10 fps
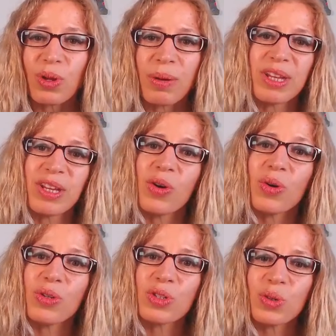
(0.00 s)
I mean,
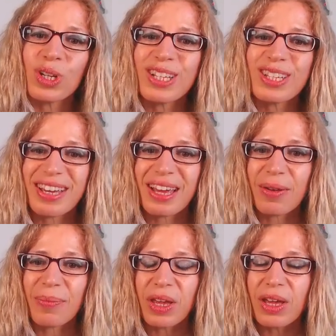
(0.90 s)
your students
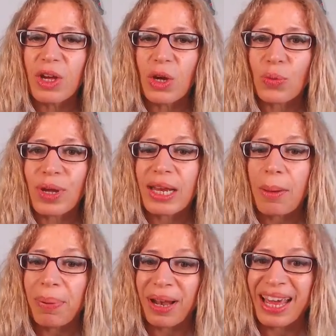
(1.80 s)
can create a
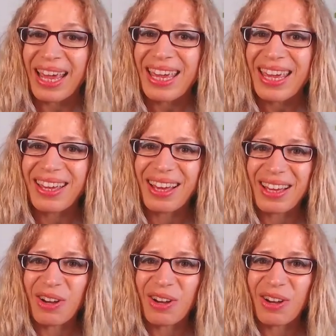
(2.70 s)
play